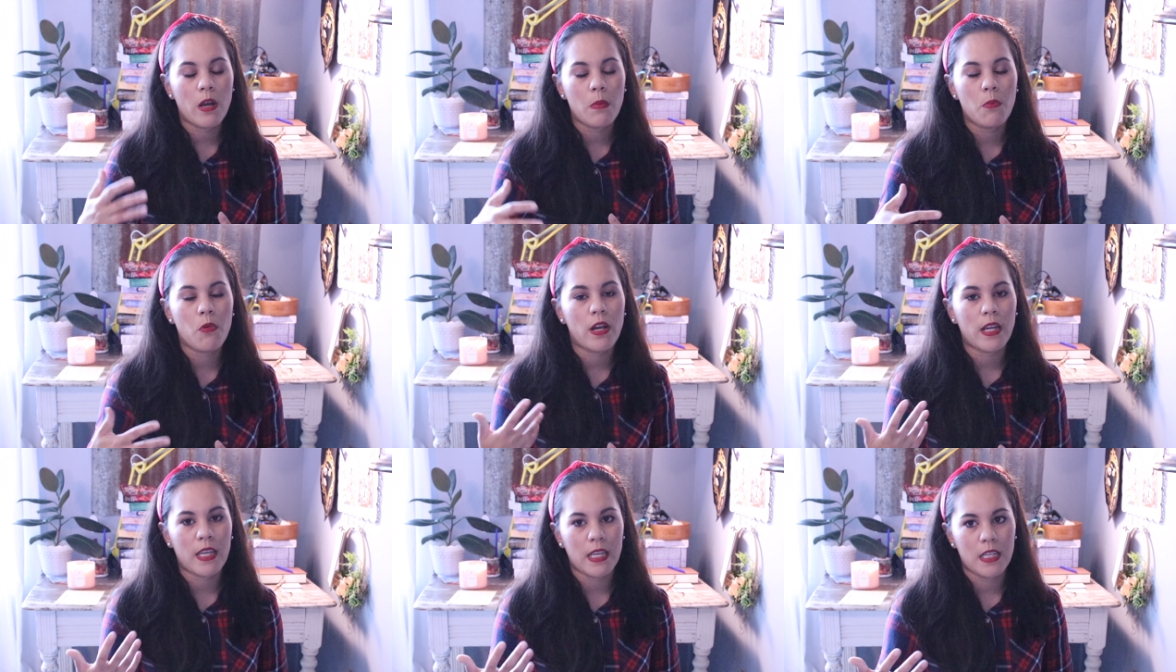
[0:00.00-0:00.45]
and
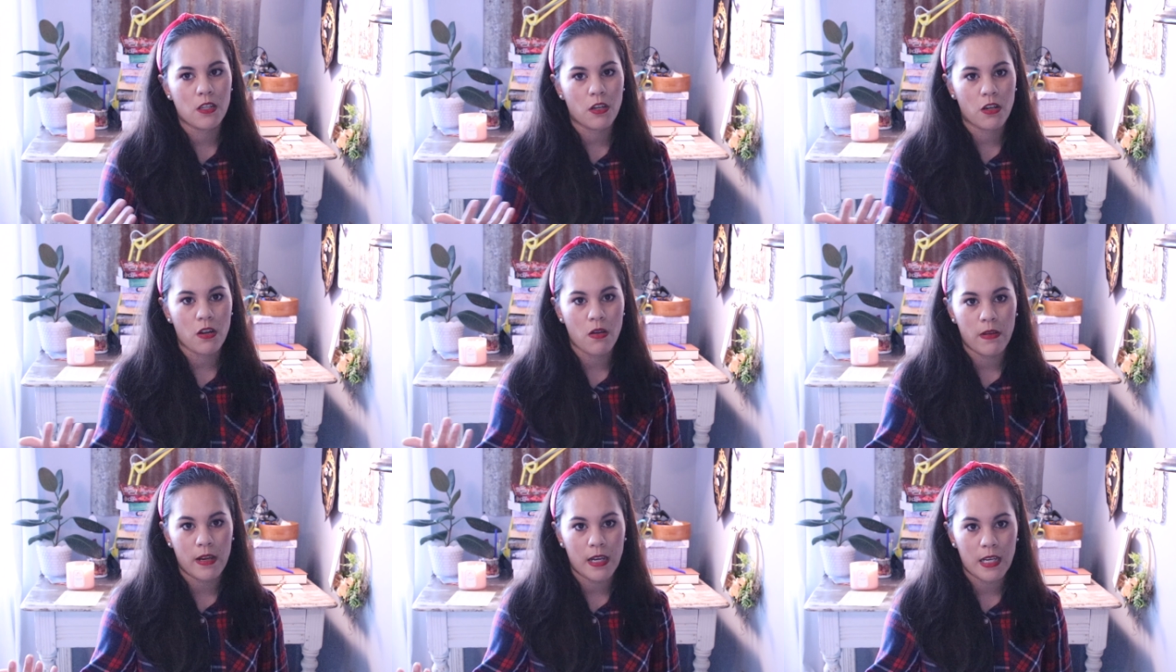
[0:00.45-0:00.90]
more kids are
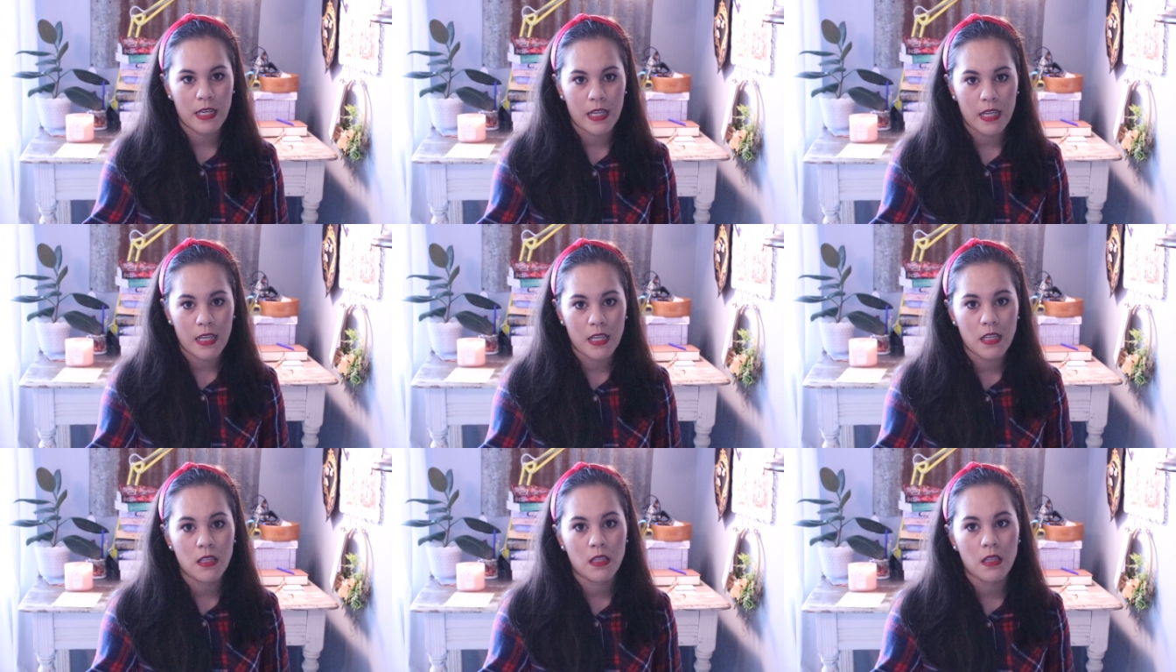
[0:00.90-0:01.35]
going
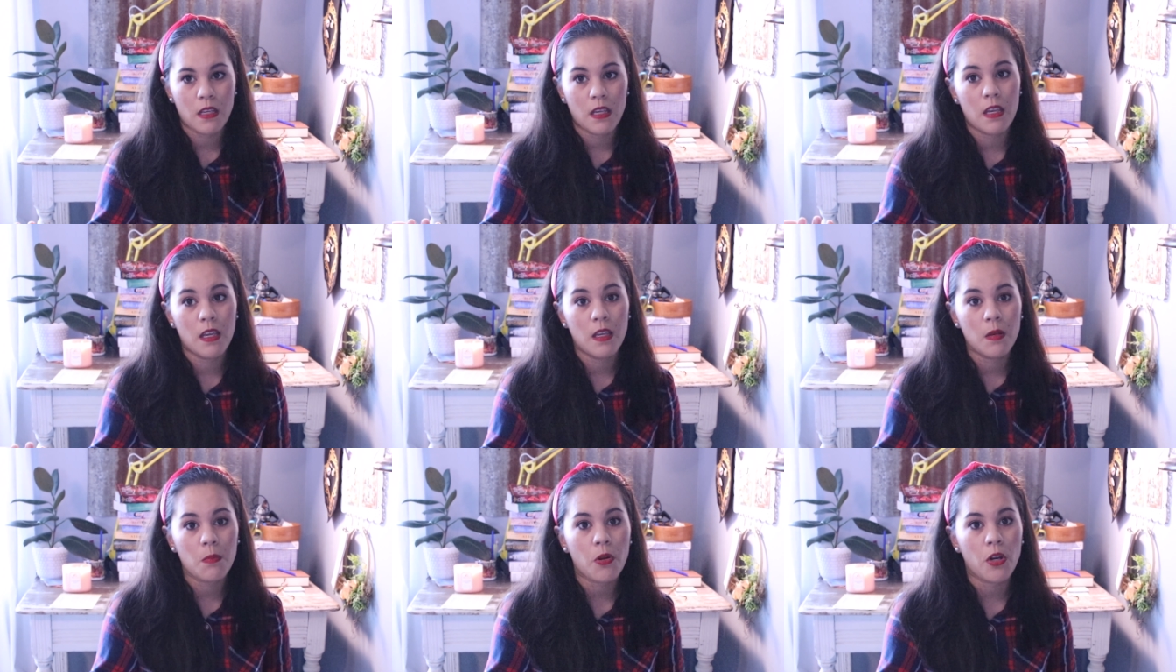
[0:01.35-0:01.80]
in
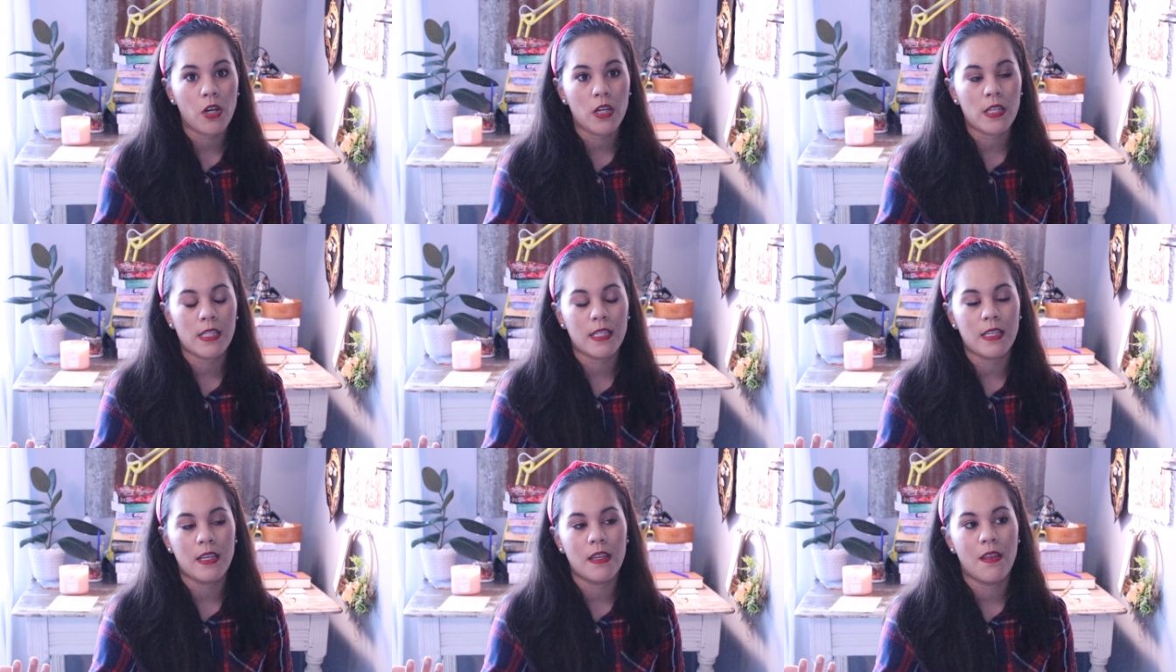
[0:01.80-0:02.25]

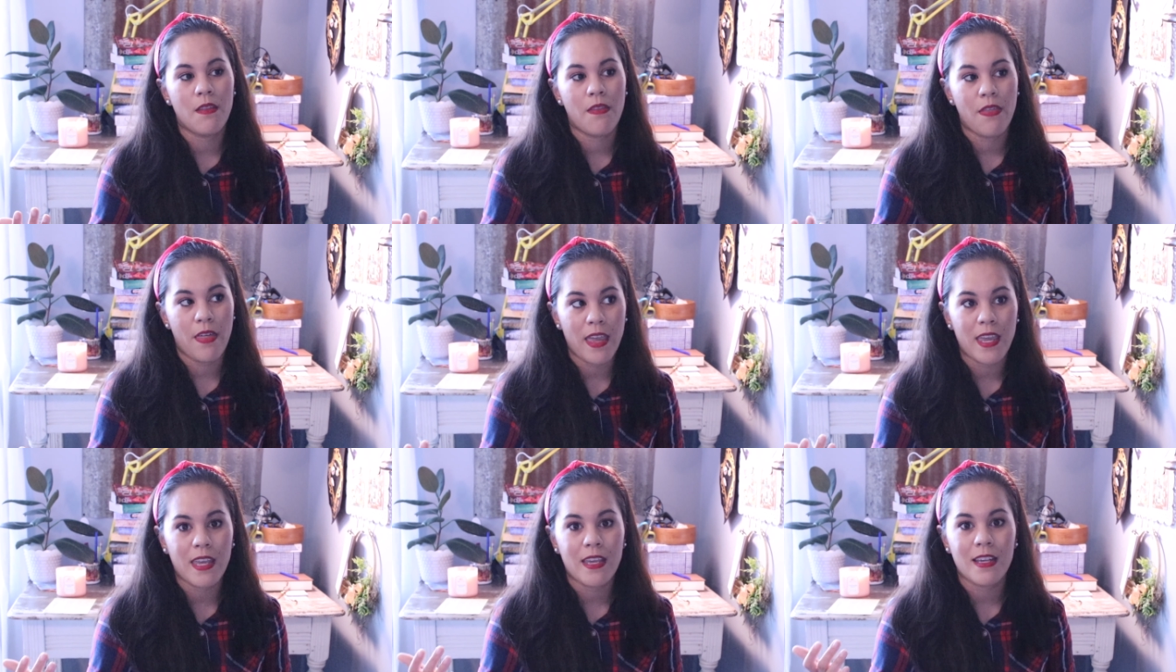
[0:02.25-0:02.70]
in-person
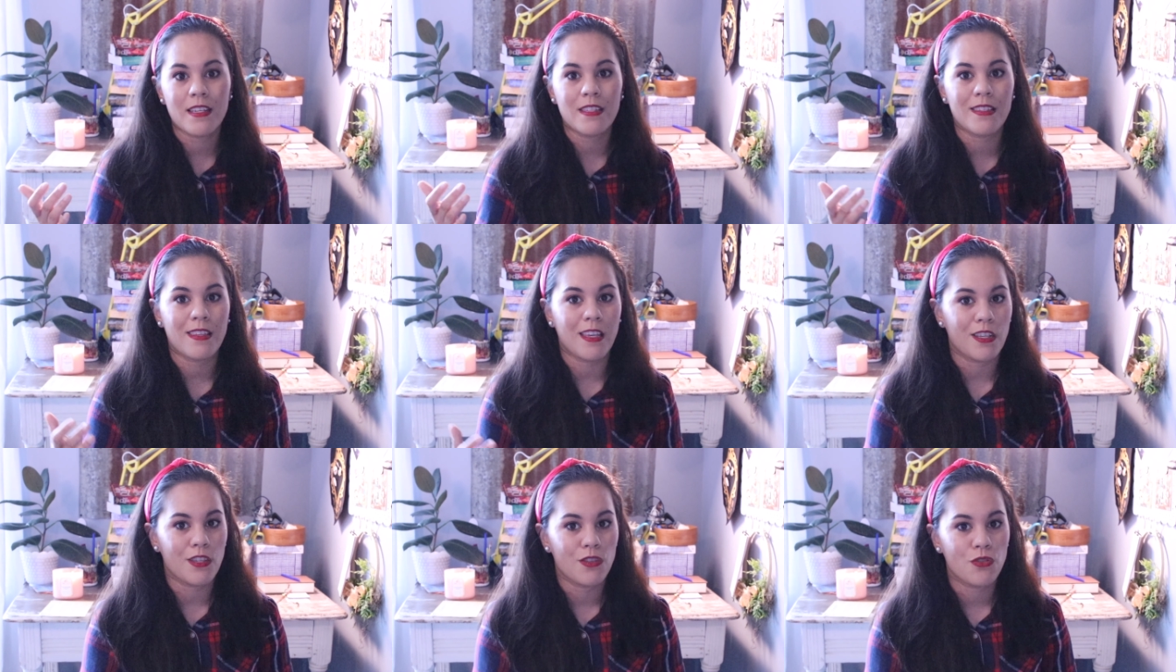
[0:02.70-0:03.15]

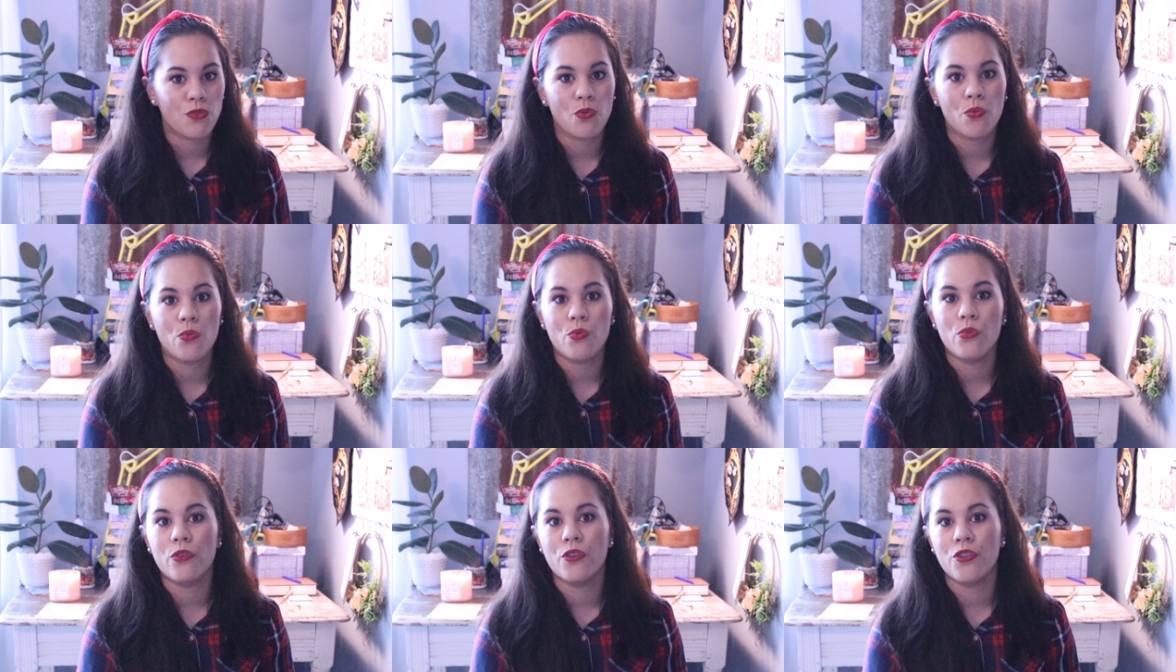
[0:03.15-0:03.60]
things like
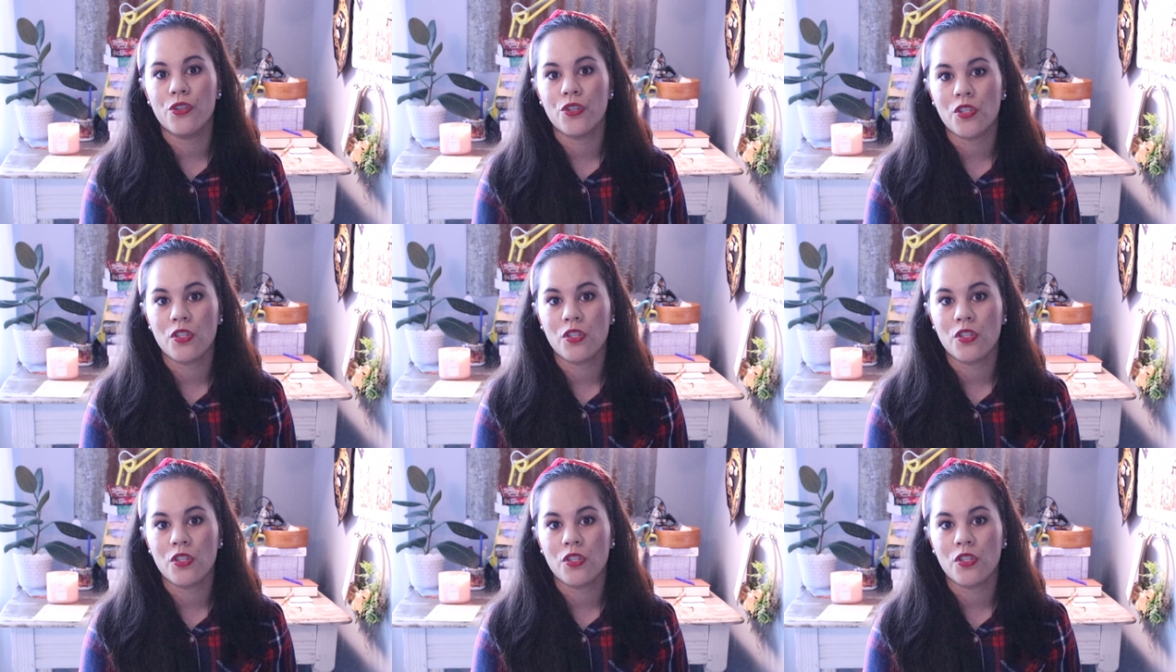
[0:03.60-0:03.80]
school,